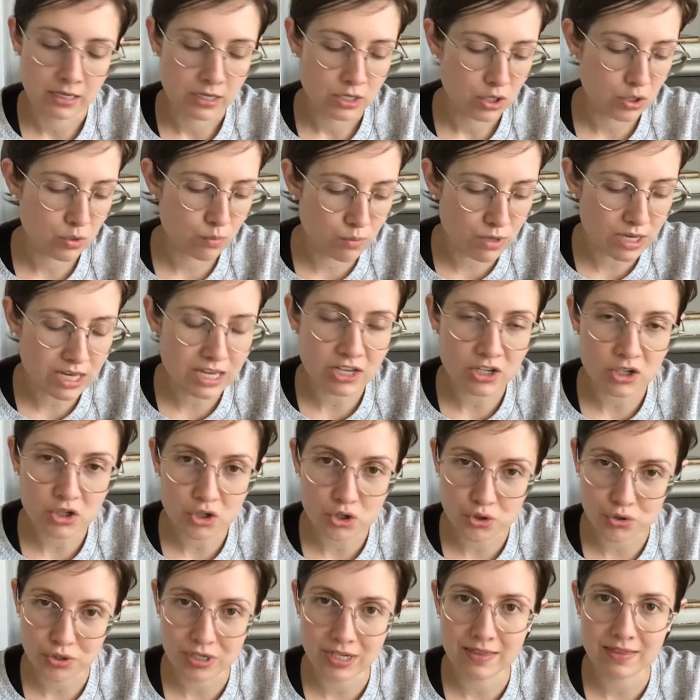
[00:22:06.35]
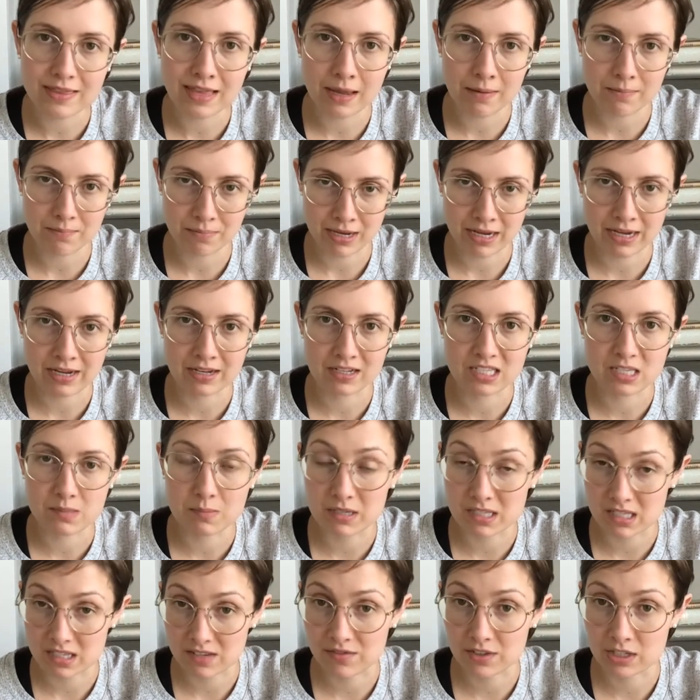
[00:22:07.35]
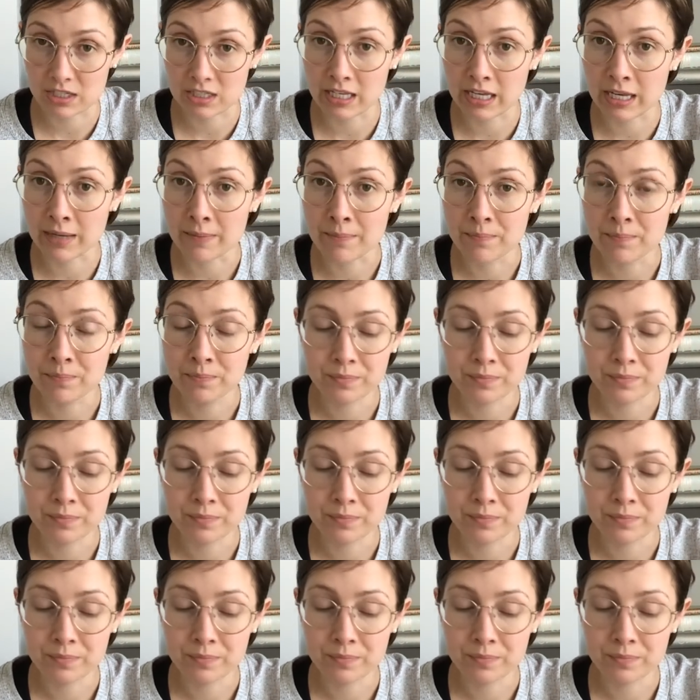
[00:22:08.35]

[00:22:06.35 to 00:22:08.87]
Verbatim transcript: We can treat that pain specifically.